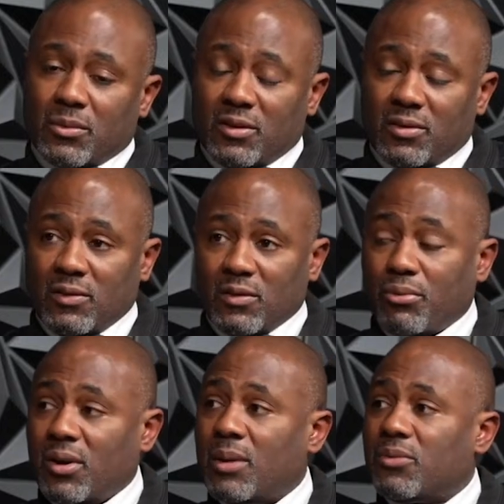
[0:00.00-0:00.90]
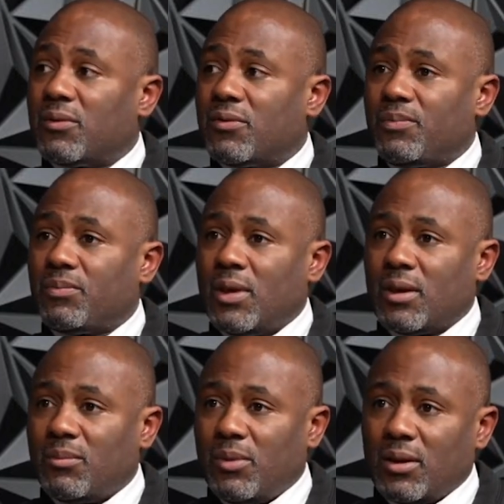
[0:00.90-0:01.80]
of these things are preemptive. It
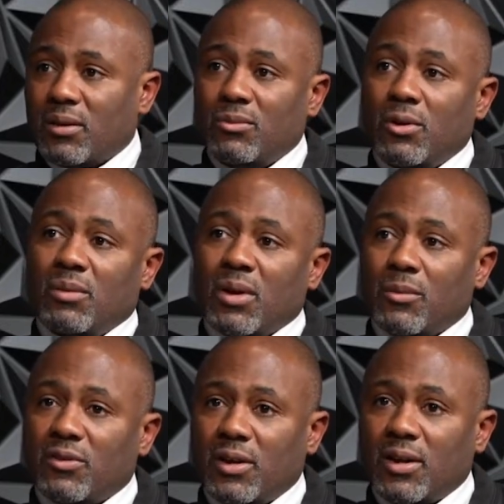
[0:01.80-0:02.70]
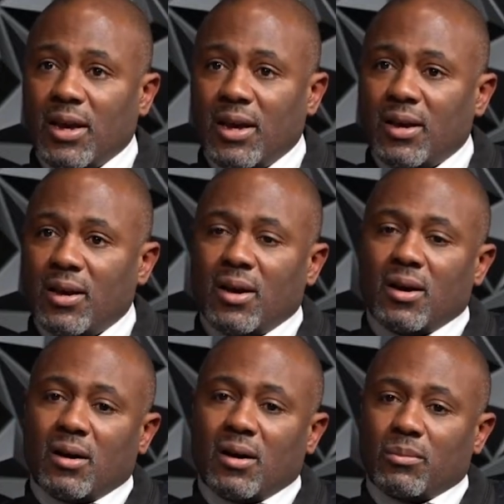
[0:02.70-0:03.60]
could be a community member saying, hey,
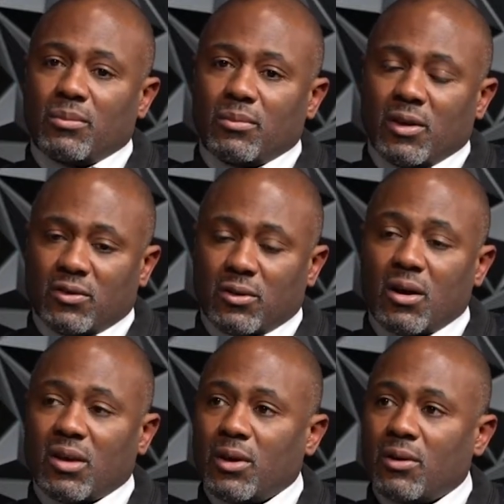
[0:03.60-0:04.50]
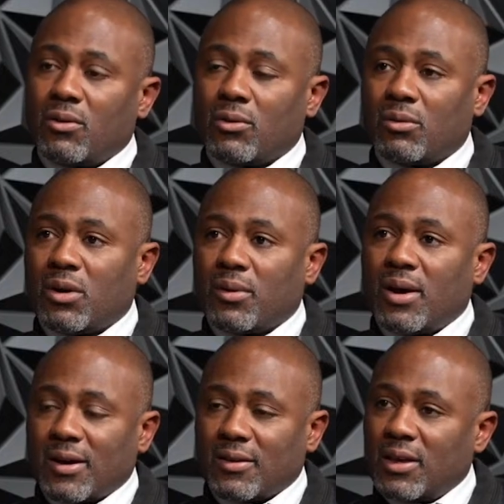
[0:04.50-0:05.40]
there's an argument going on my
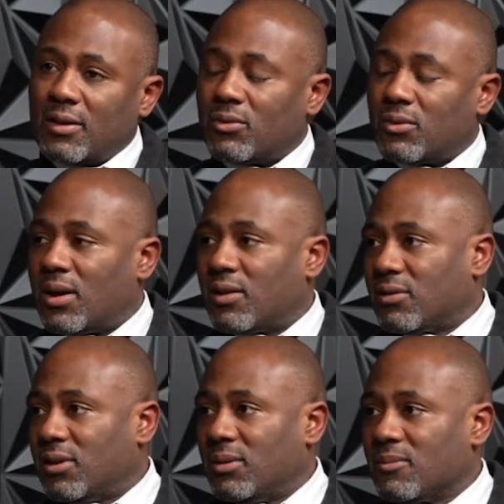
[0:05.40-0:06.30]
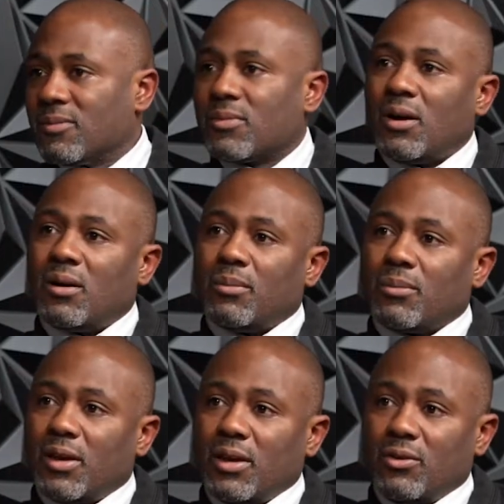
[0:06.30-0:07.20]
block. I think it's going to escalate.
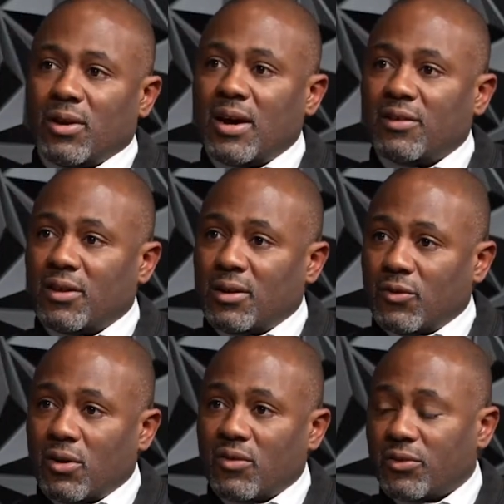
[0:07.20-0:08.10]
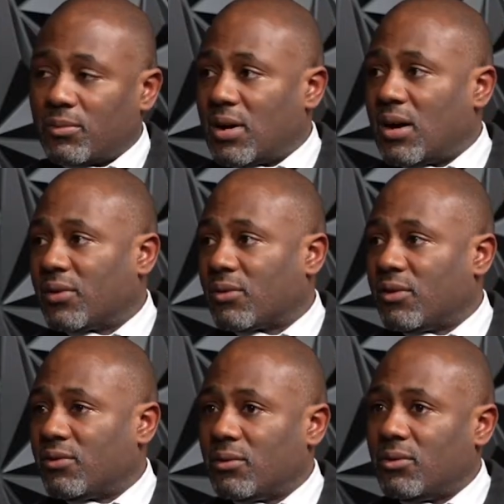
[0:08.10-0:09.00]
Can you guys get involved in some conflict
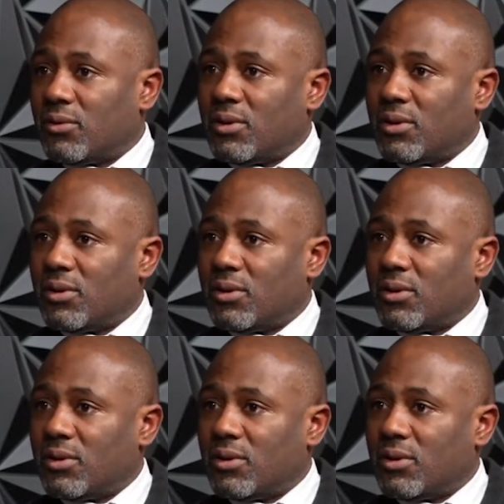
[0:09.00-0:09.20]
resolution?